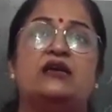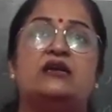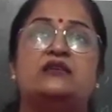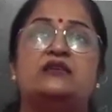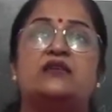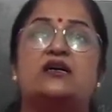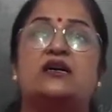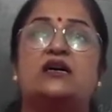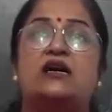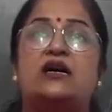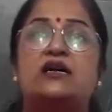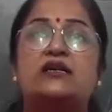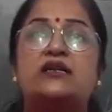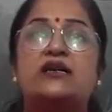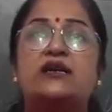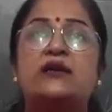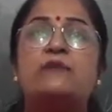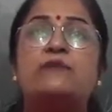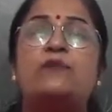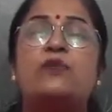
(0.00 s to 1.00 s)
The
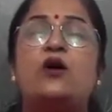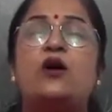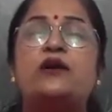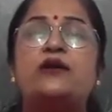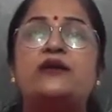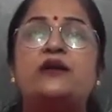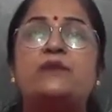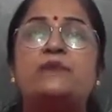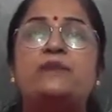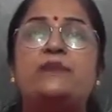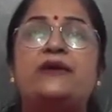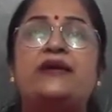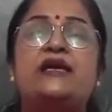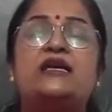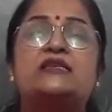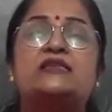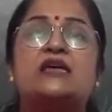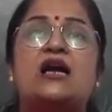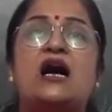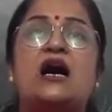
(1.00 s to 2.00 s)
other important
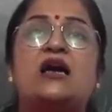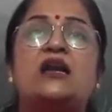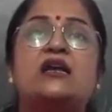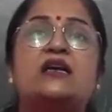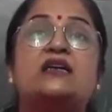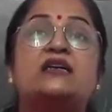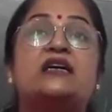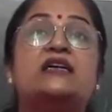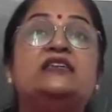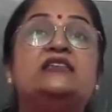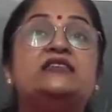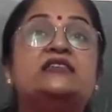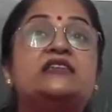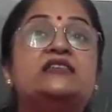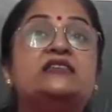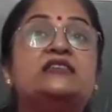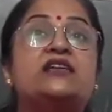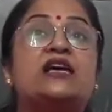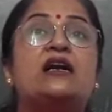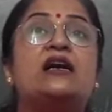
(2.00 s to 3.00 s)
peaks are
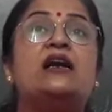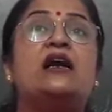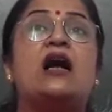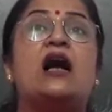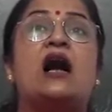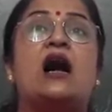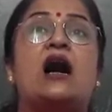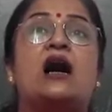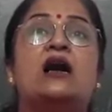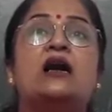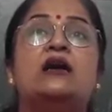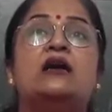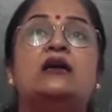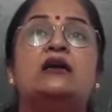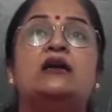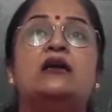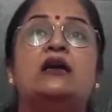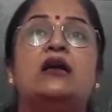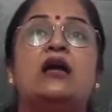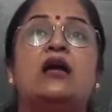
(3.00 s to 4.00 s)
Kanchenjunga,
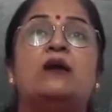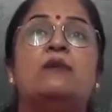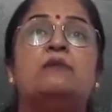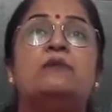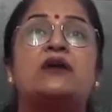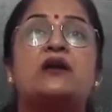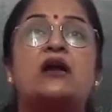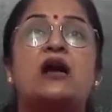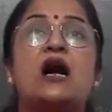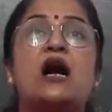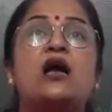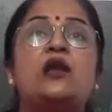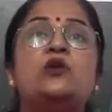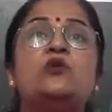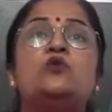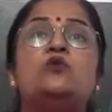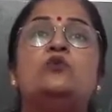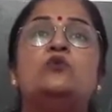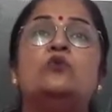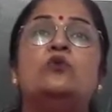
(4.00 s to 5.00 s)

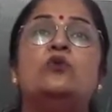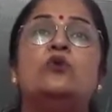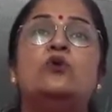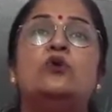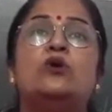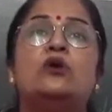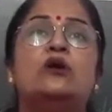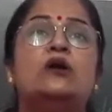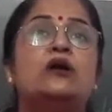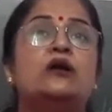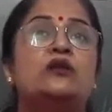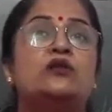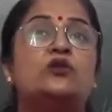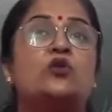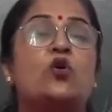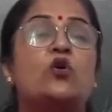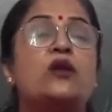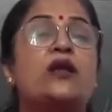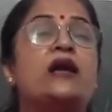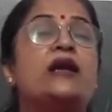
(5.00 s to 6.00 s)
Makalu,
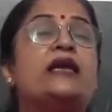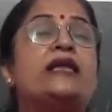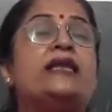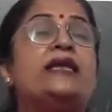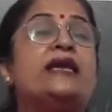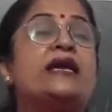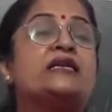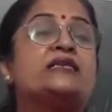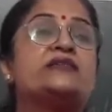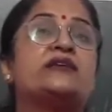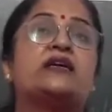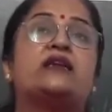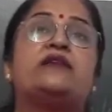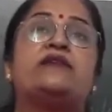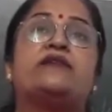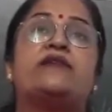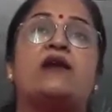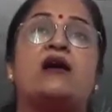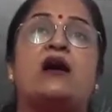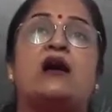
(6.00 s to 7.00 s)
Dholagiri,
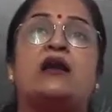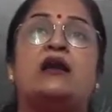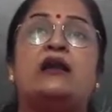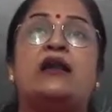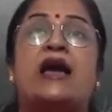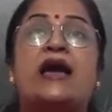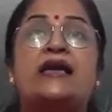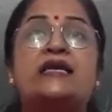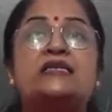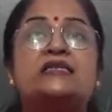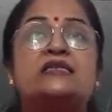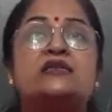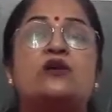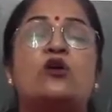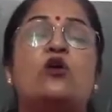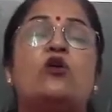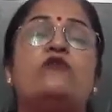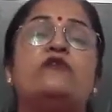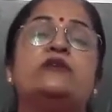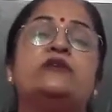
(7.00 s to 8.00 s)
etc. lies
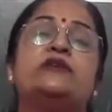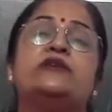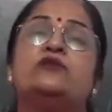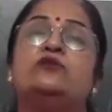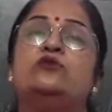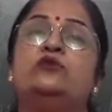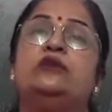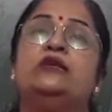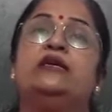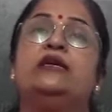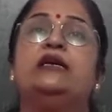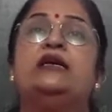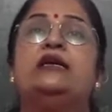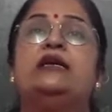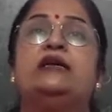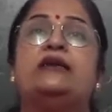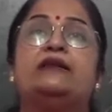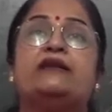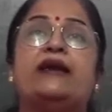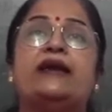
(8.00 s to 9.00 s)
over there only.
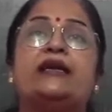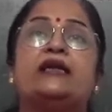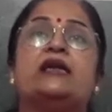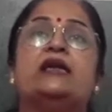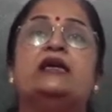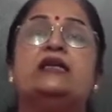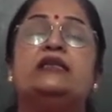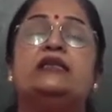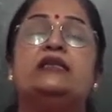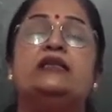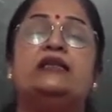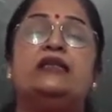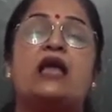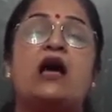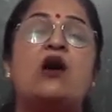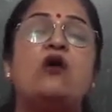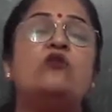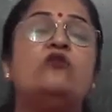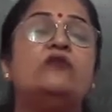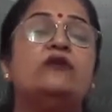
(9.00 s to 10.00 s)
Right.
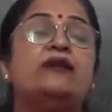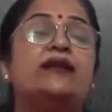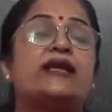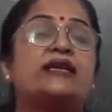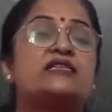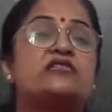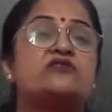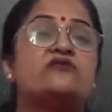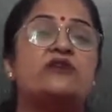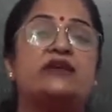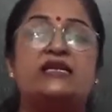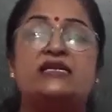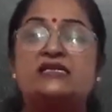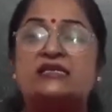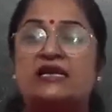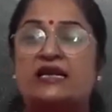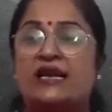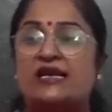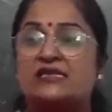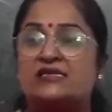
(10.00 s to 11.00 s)
Now next one is
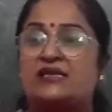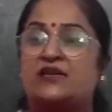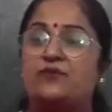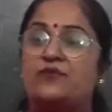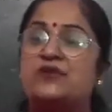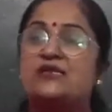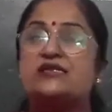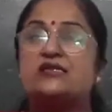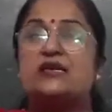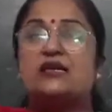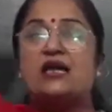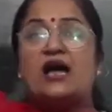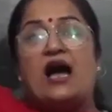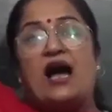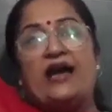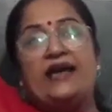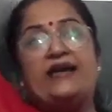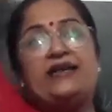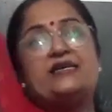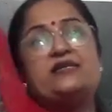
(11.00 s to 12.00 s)
lesser, means
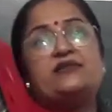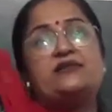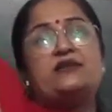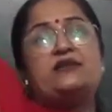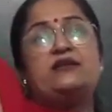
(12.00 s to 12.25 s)
highest,